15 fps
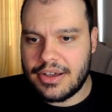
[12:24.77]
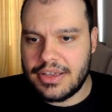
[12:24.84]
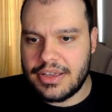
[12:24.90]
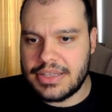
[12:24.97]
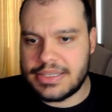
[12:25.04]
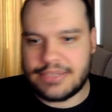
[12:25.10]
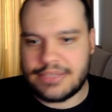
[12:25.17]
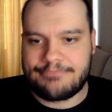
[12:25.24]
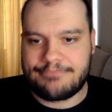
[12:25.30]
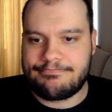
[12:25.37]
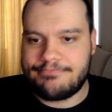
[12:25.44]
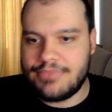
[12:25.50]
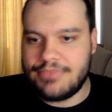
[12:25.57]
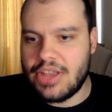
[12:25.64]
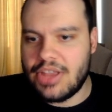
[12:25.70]
It's
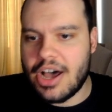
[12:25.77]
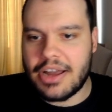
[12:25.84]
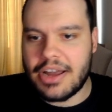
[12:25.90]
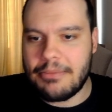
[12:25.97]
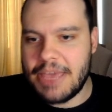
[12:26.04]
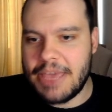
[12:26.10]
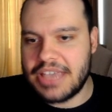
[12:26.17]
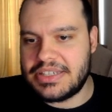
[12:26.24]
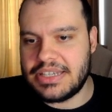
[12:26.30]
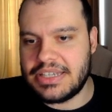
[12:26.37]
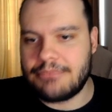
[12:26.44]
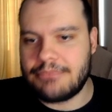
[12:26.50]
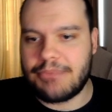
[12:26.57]
not amazing,